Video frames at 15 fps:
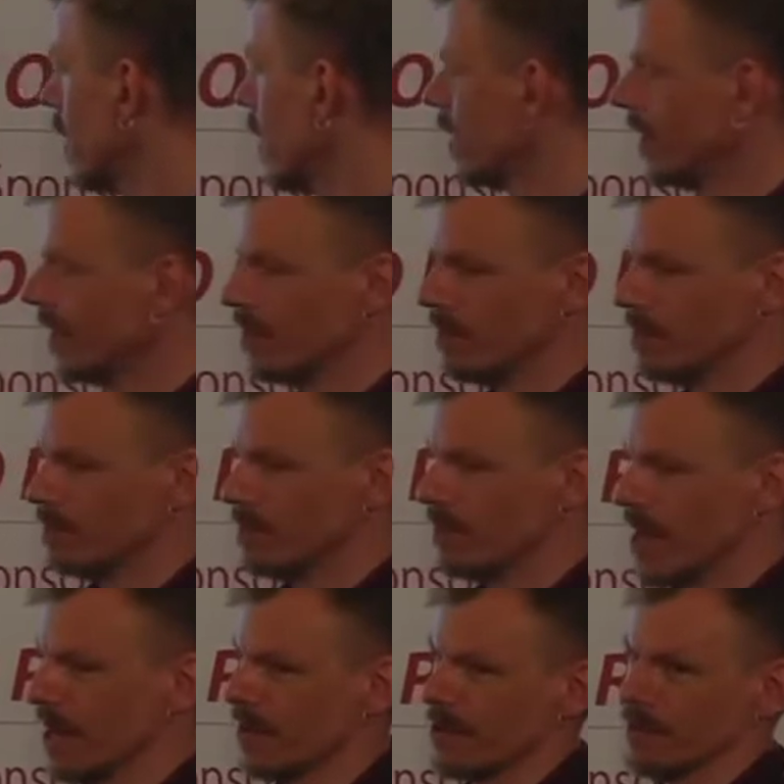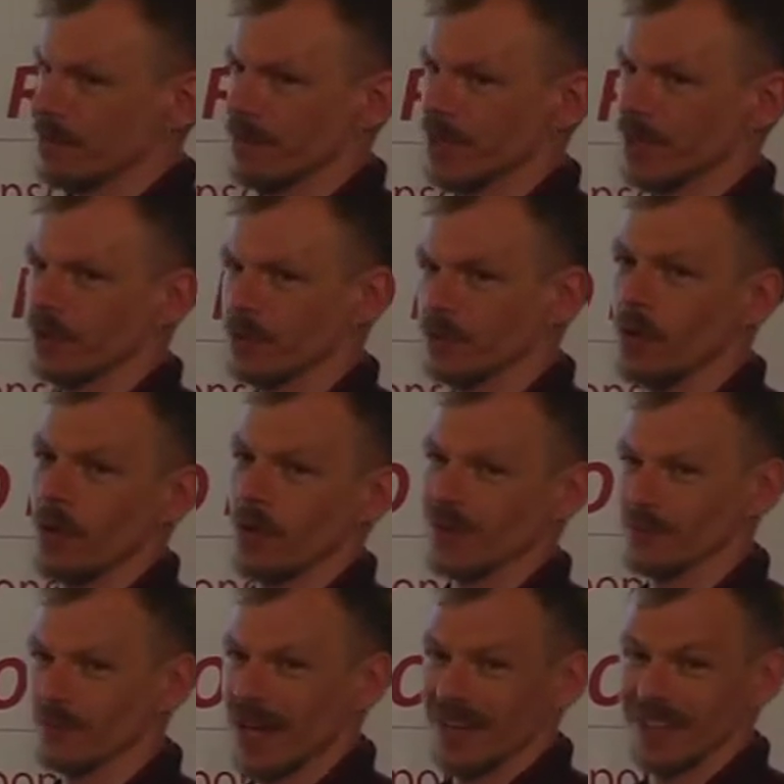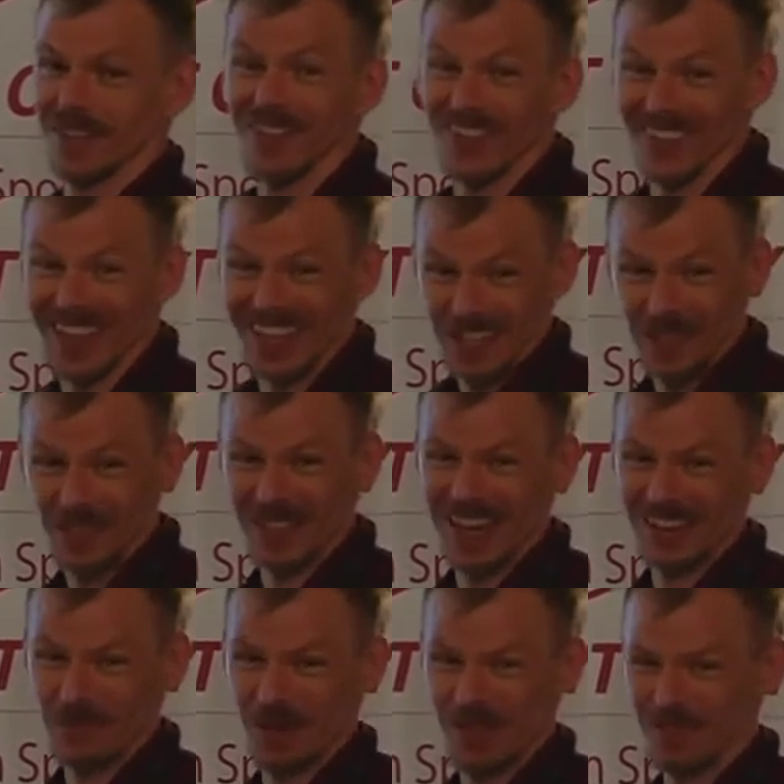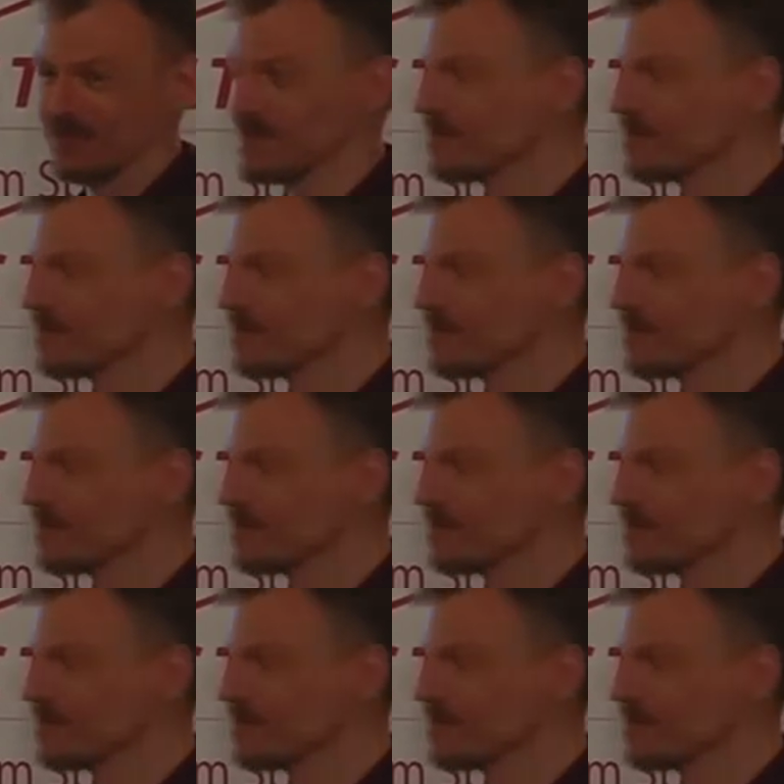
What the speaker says: a little better because more is better on that one.